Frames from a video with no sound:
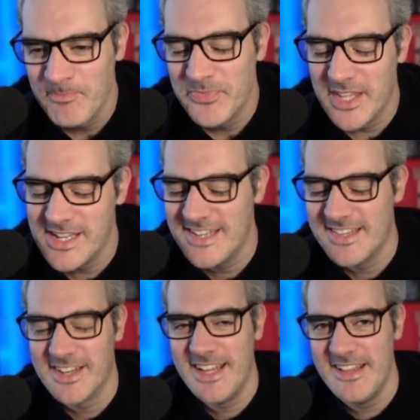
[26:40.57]
then this is
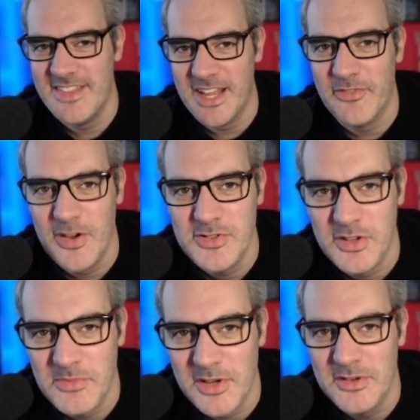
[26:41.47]
a key thing. Photo
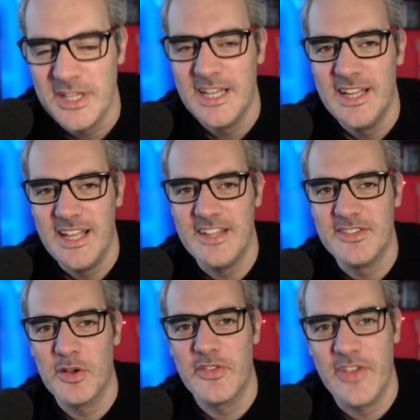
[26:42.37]
mode is
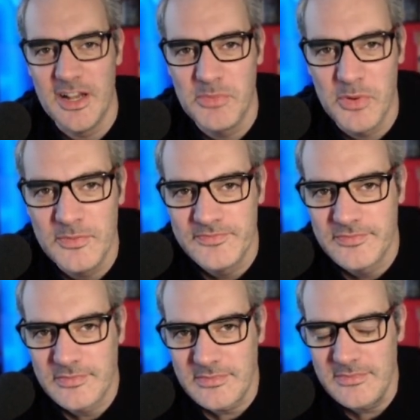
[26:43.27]
not available
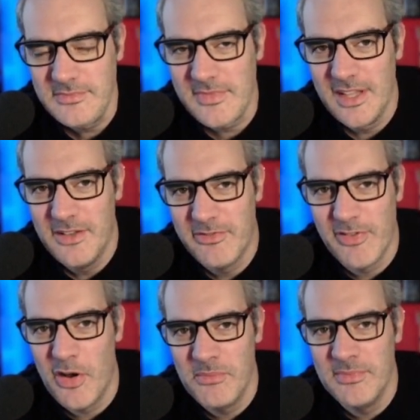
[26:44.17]

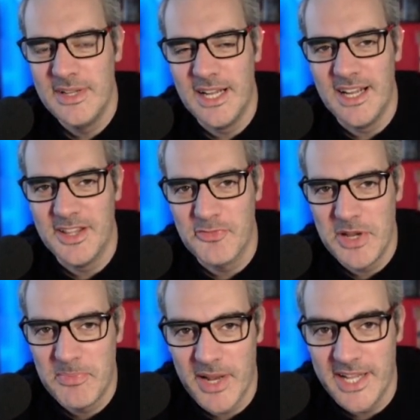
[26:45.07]
from the
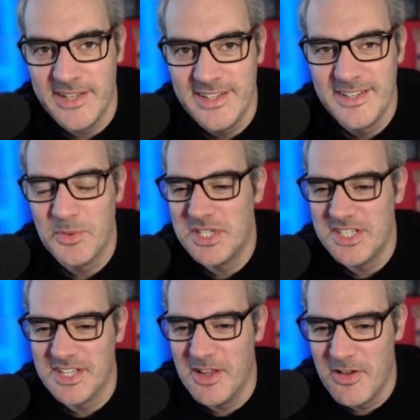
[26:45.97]
replay, which
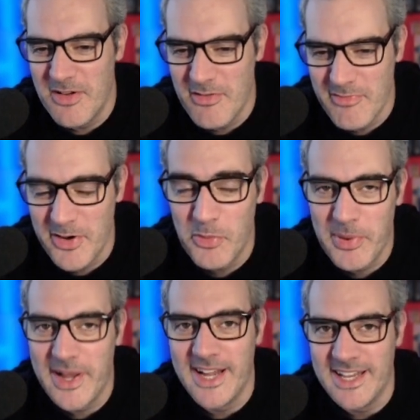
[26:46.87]
is a real
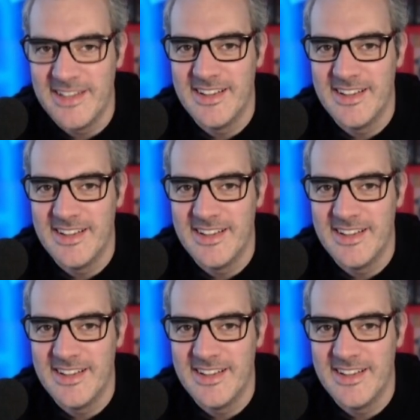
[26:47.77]
pain.